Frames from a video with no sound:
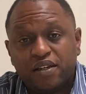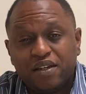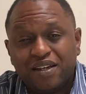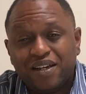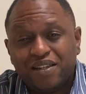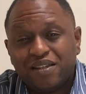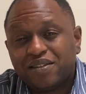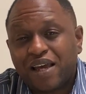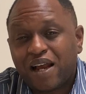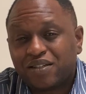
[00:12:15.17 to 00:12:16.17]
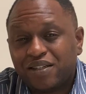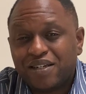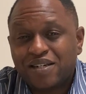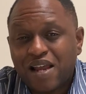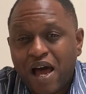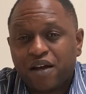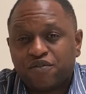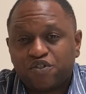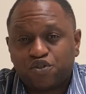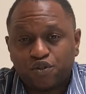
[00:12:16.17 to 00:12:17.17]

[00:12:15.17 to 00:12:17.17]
This is actually not true.